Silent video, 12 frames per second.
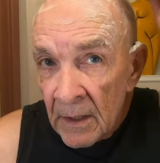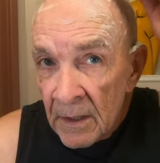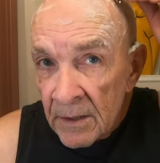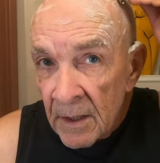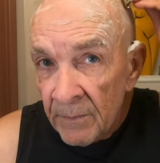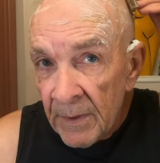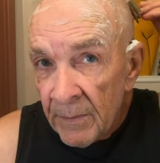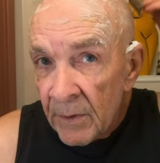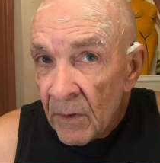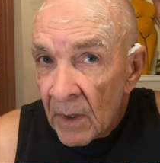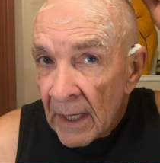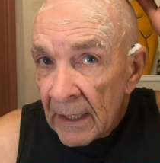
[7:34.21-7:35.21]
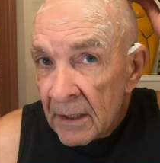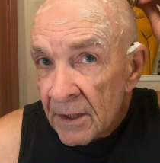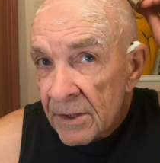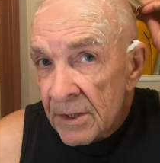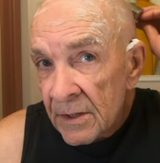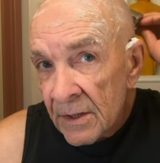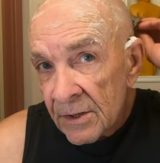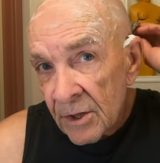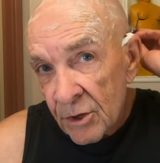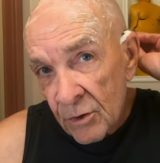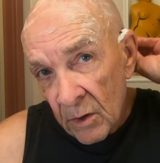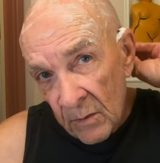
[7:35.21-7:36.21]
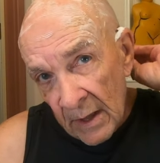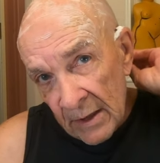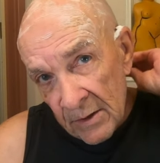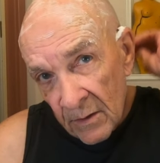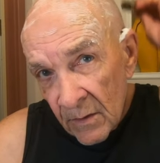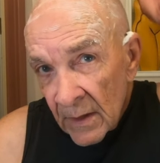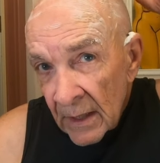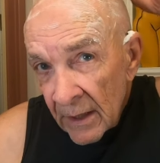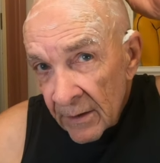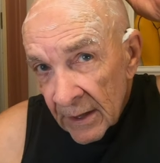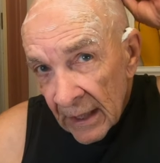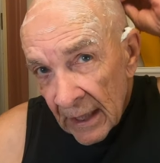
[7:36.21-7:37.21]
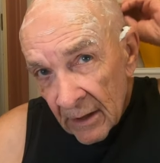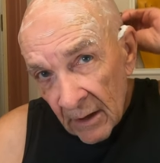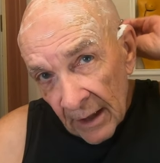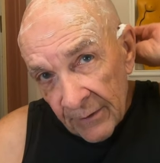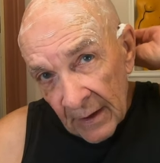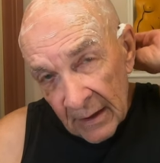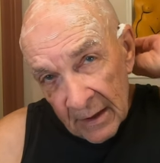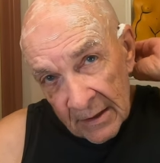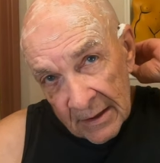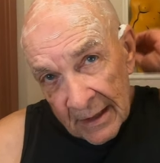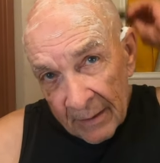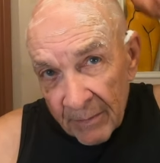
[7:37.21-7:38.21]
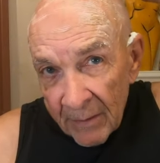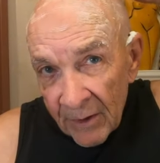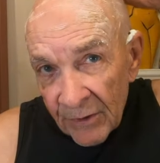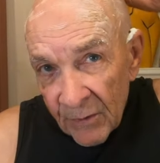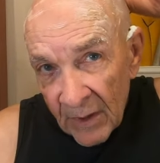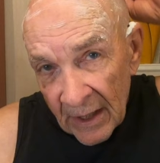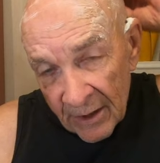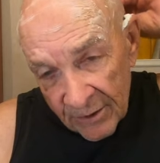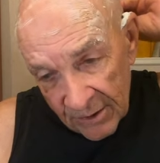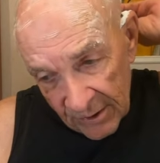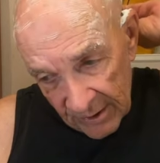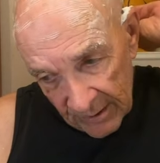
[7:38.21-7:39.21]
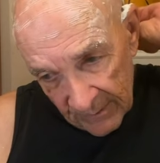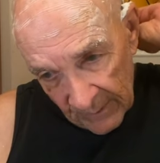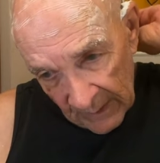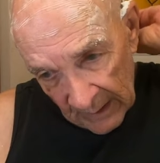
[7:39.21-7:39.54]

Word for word: Some people don't like this. This is a short razor. The handle, I think this is like maybe three inches.